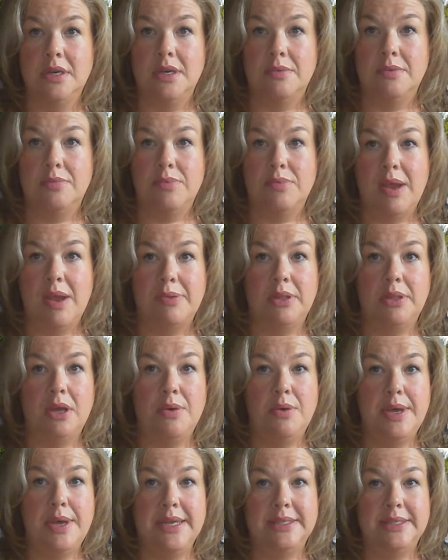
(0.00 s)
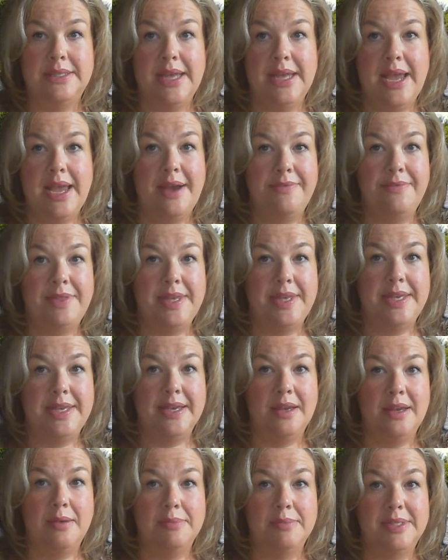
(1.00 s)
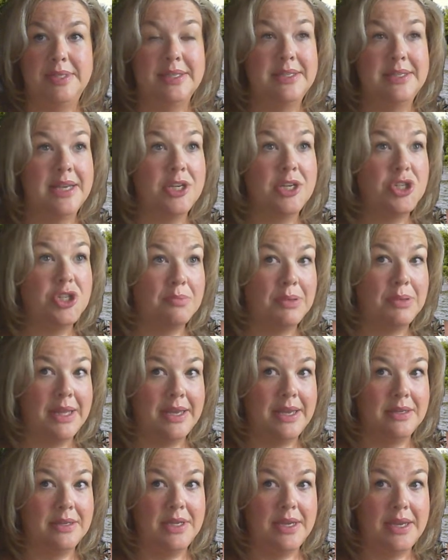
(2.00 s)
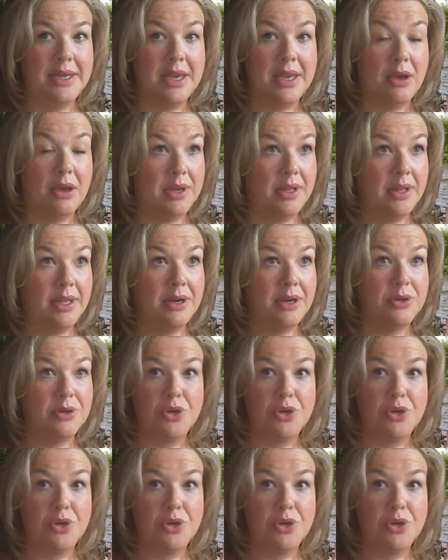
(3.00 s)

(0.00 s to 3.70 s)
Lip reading: right below it, is they have the succession planting calculator.